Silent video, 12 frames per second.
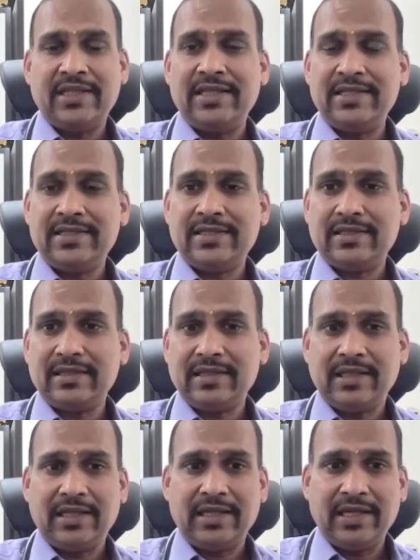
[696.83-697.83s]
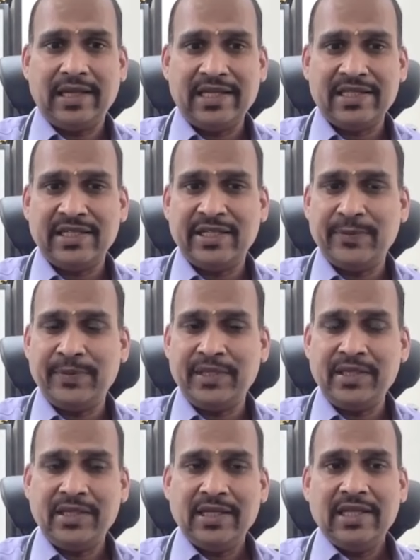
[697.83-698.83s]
this STDP,